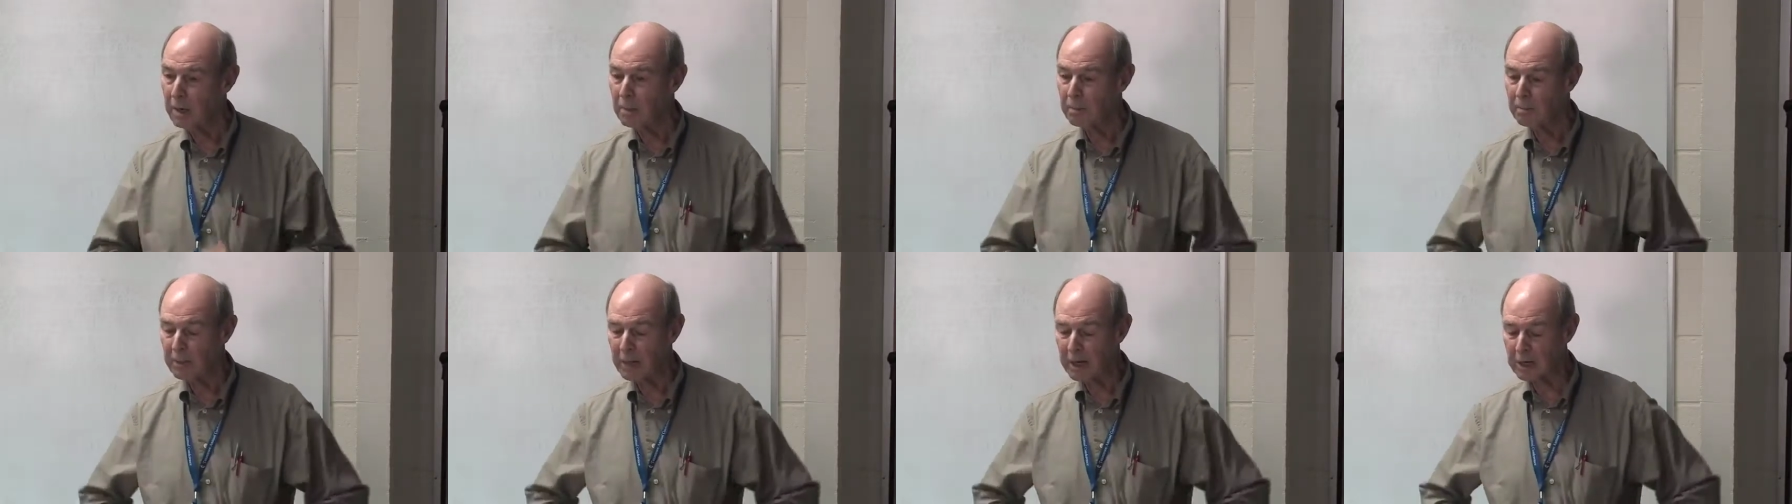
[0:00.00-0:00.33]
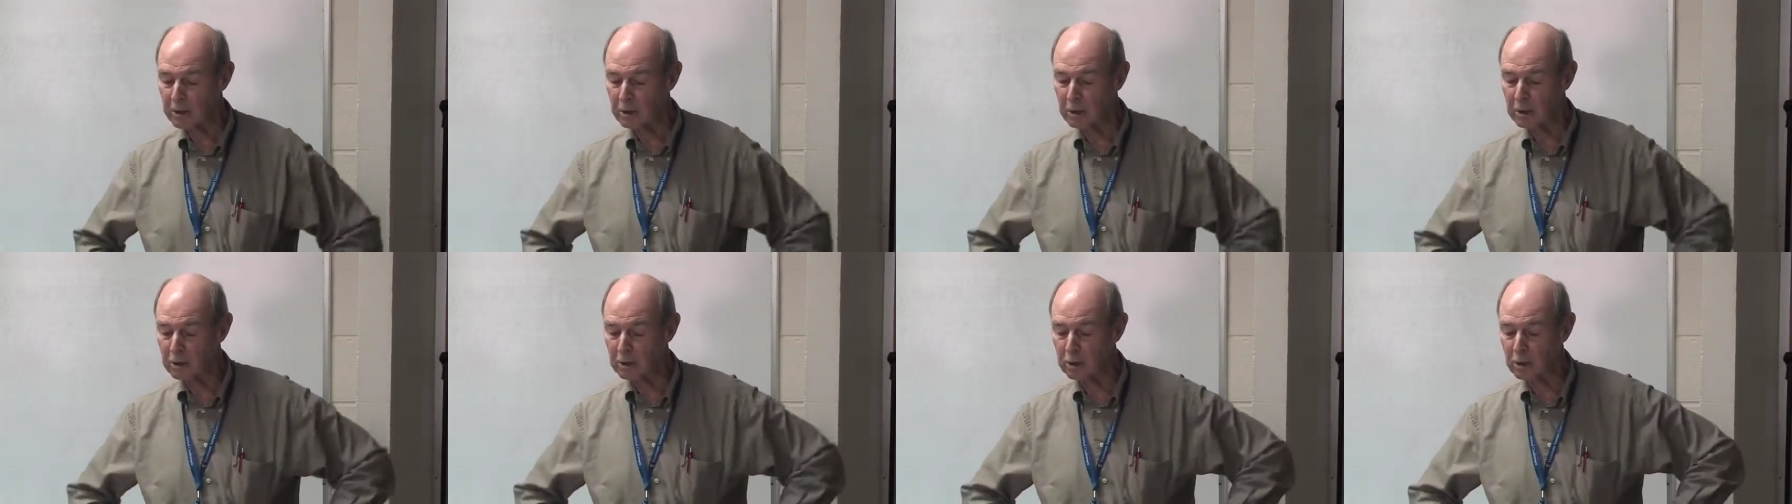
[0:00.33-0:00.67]

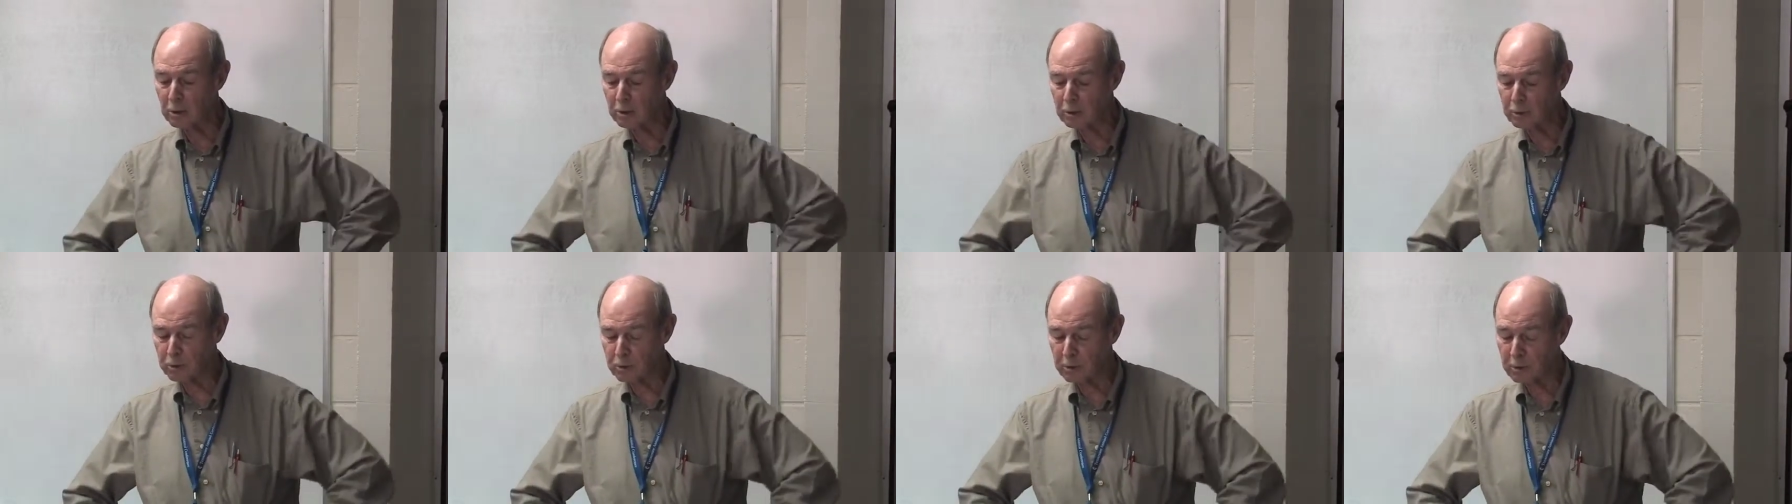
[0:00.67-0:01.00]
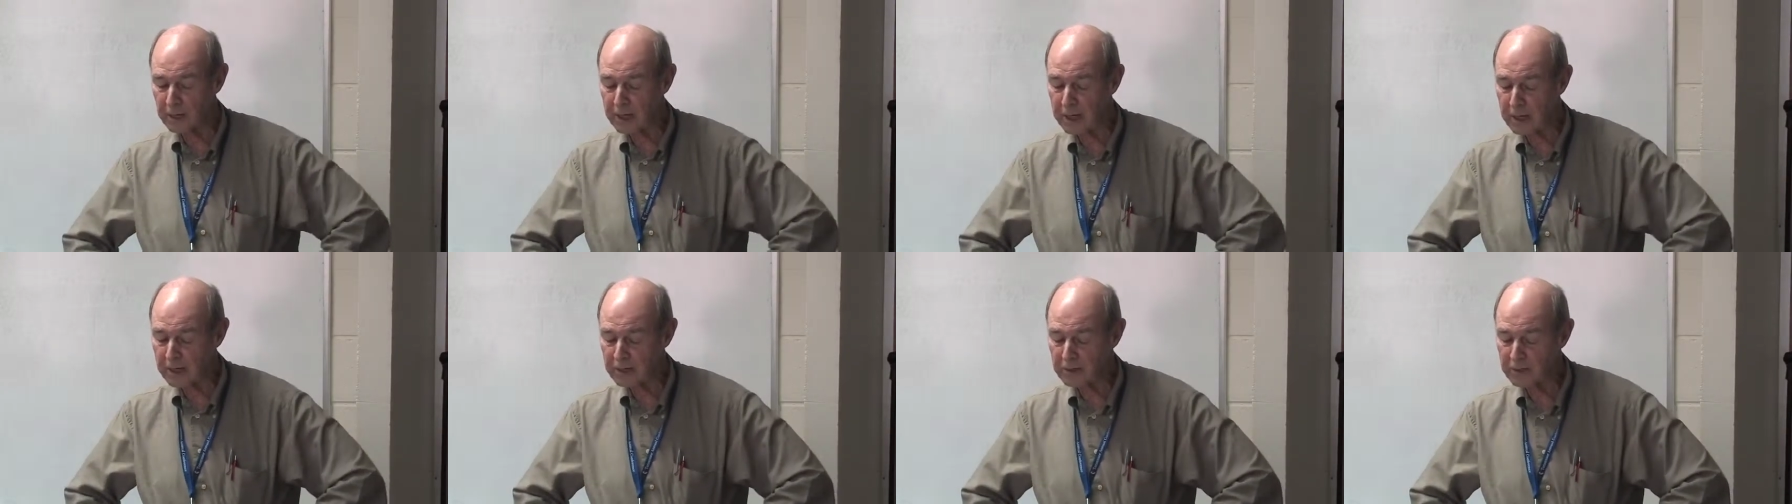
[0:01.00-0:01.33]
Better no
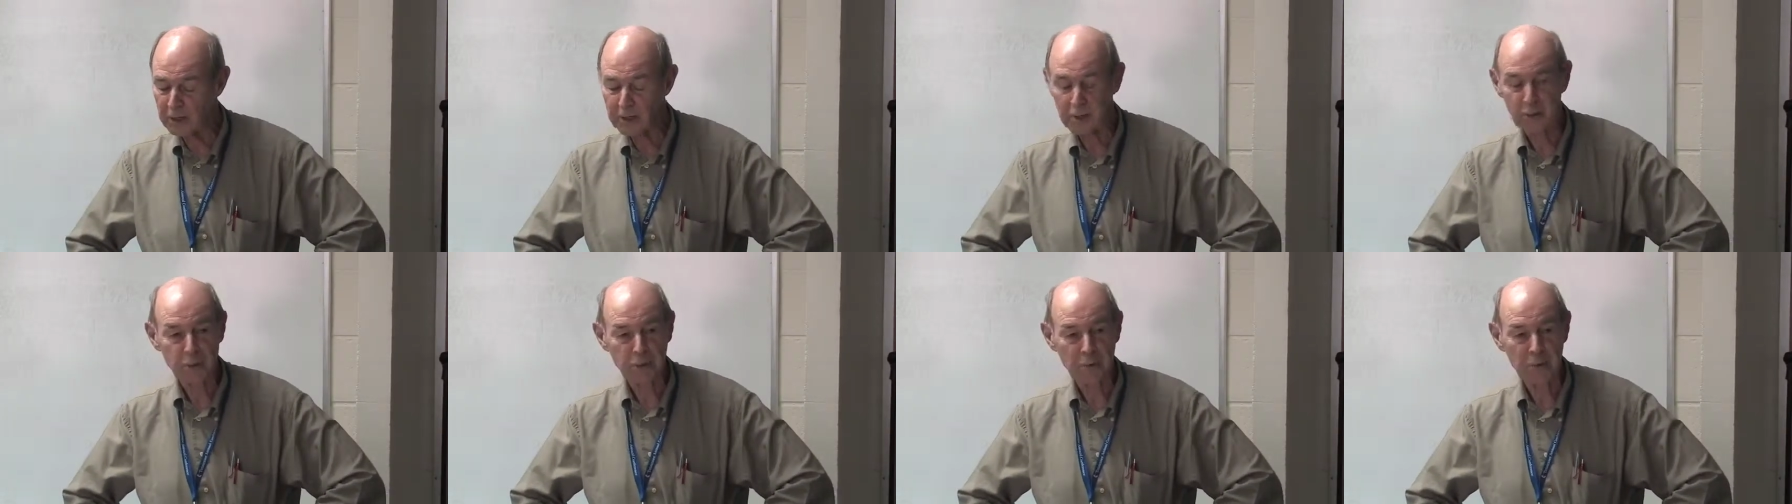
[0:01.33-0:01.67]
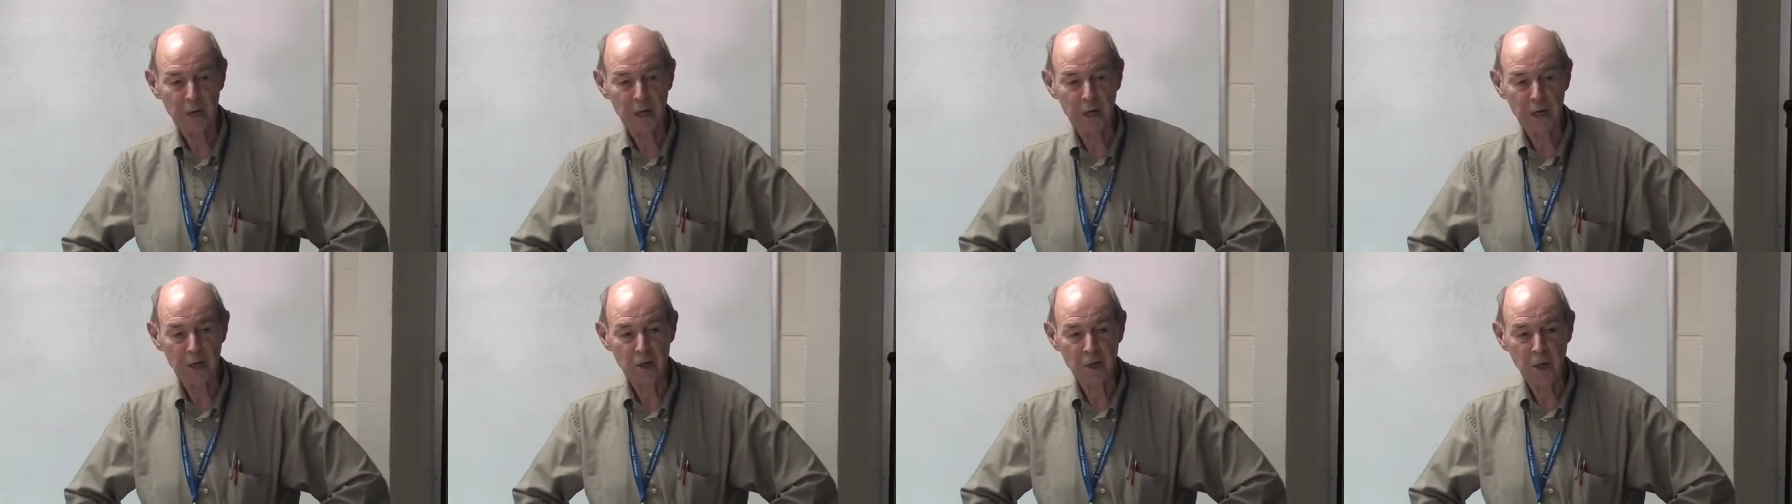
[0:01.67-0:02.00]
trade than
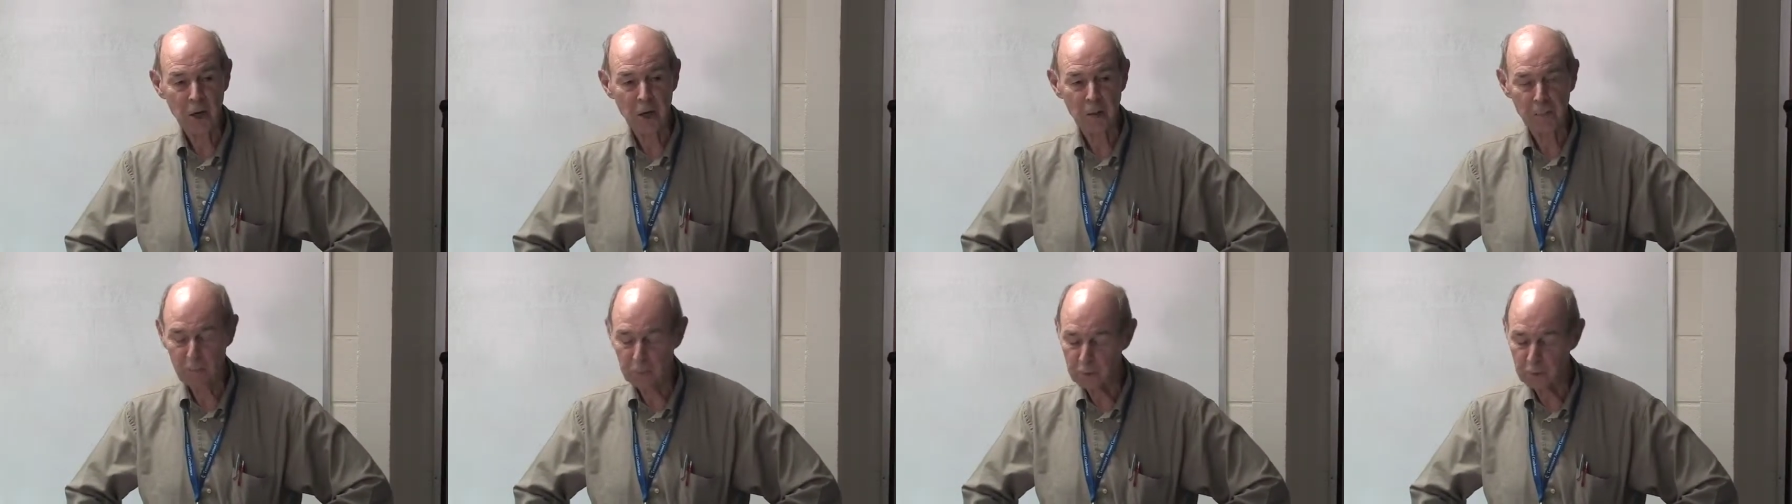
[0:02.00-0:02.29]
trade